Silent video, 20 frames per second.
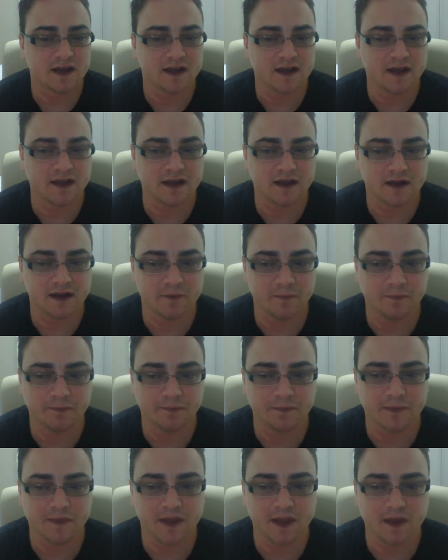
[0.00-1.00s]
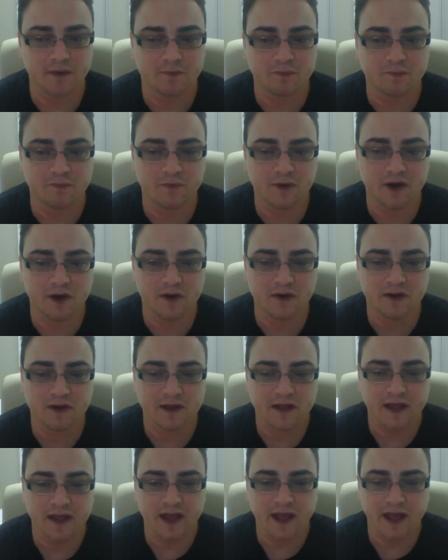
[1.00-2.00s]
and
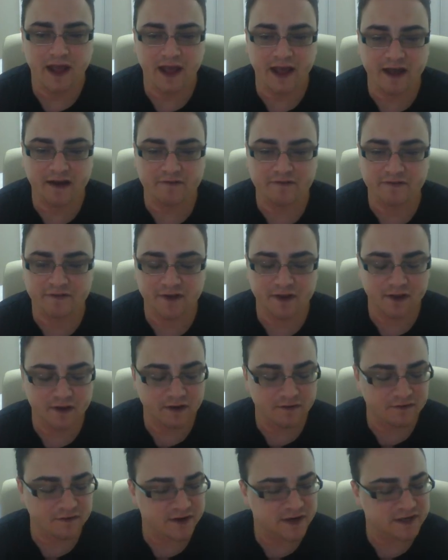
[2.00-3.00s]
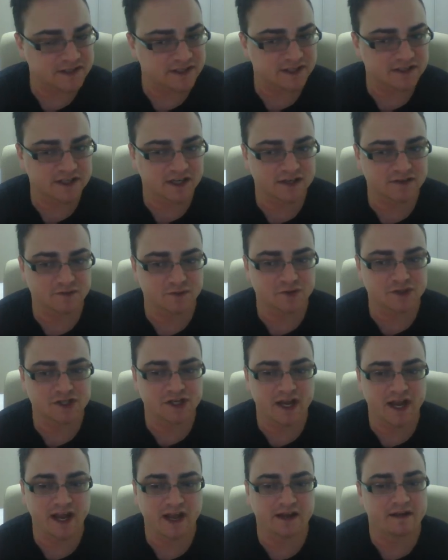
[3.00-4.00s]
have a very successful
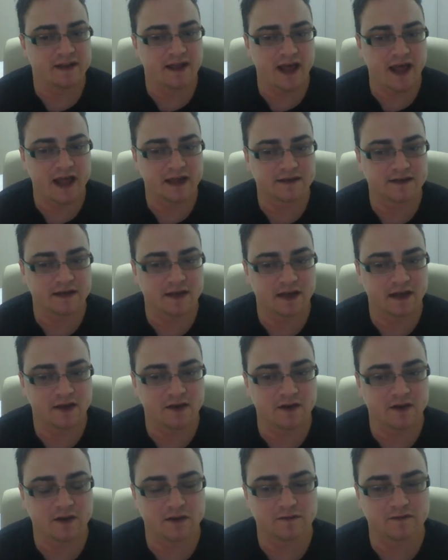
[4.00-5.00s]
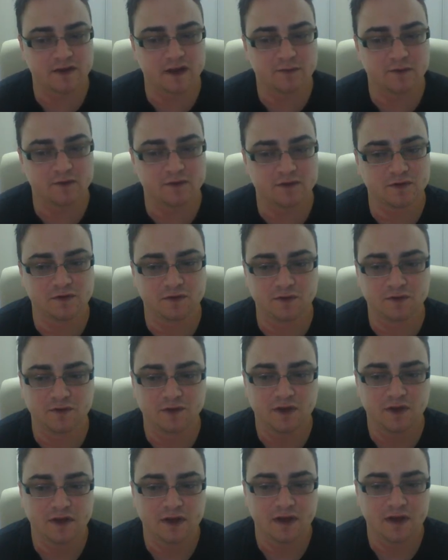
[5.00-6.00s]
chain that he's able
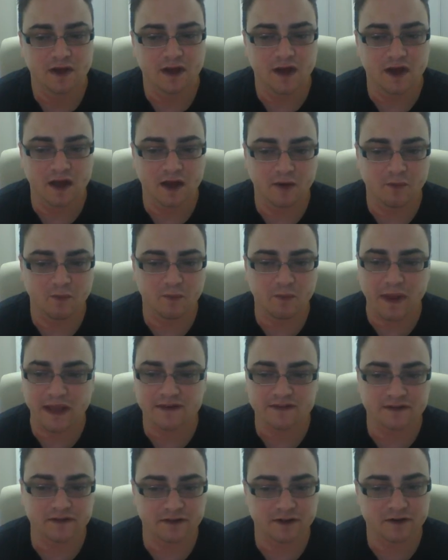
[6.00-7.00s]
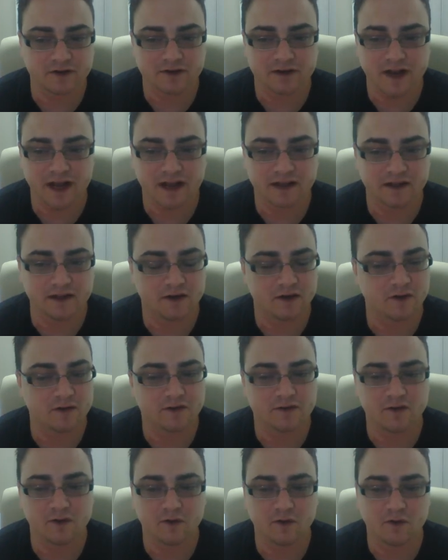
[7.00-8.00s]
to basically create
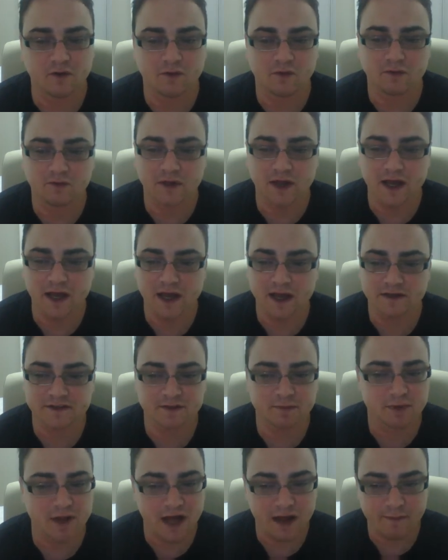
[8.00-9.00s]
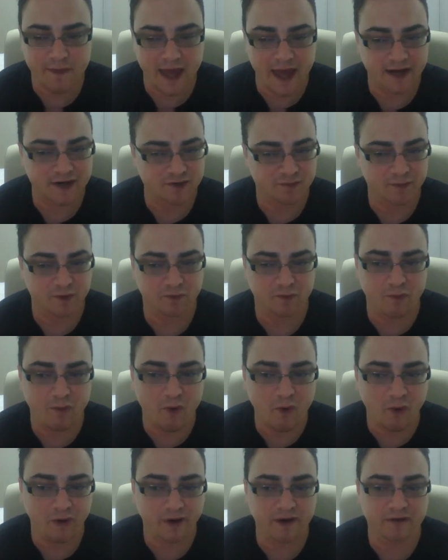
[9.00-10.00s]
this whole supply management,
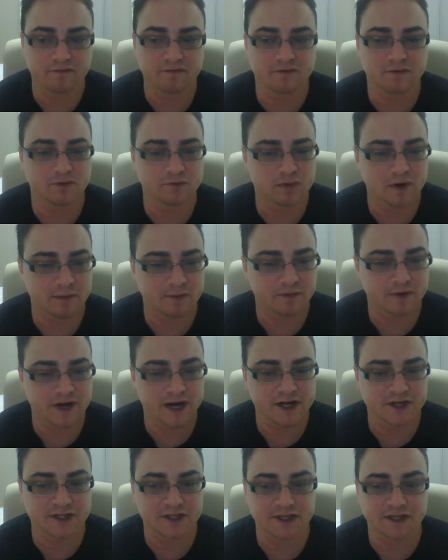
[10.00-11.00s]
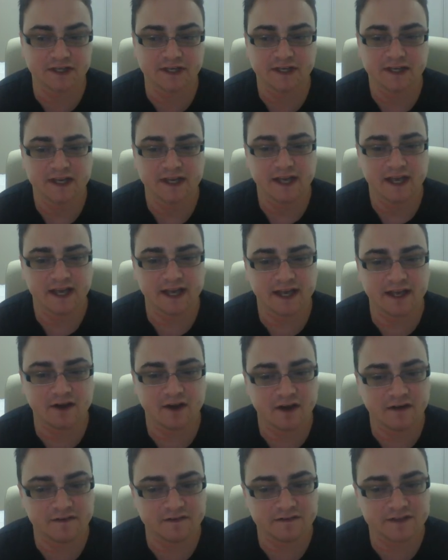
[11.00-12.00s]
reporting, food preparation, and
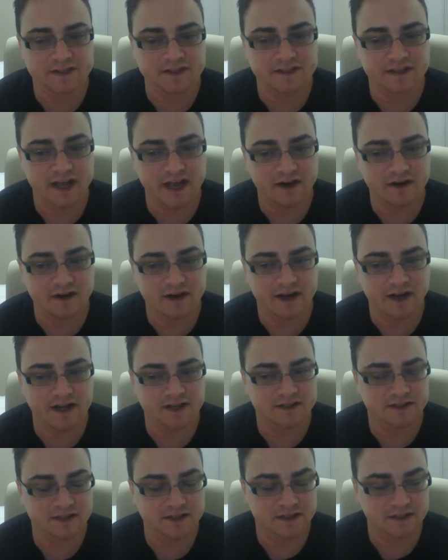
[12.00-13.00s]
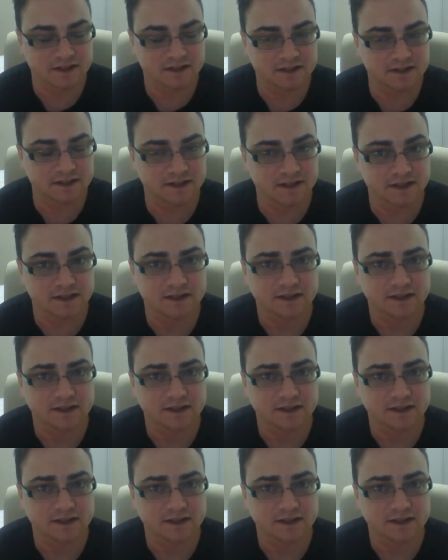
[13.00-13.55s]
get all of this standardized. And